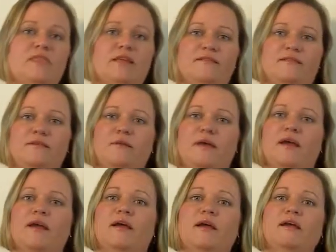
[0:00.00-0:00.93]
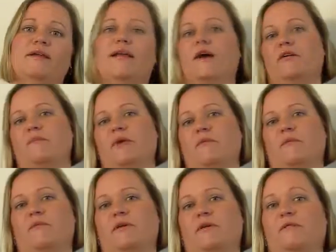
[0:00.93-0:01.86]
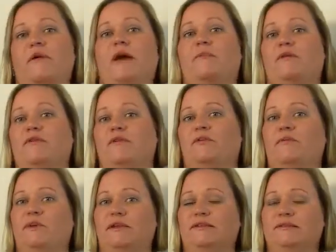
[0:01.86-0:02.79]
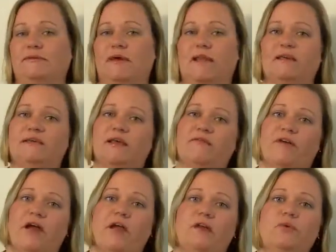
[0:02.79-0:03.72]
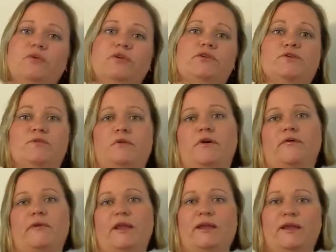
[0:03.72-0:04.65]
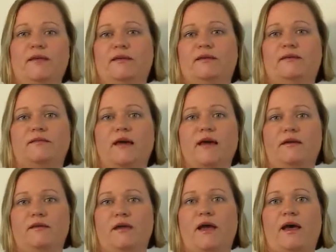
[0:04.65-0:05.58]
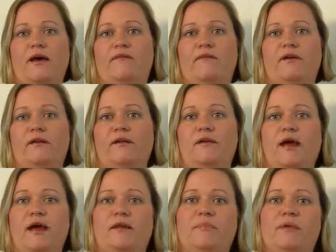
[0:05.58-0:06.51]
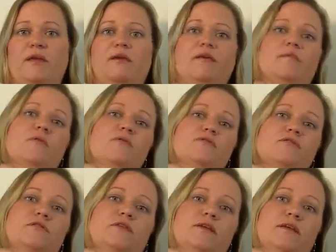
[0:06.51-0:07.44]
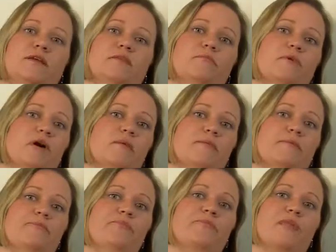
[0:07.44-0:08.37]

So now you may be wondering why I'm even doing this. Well, as I alluded to already, is I have a, had a big emotional eating problem.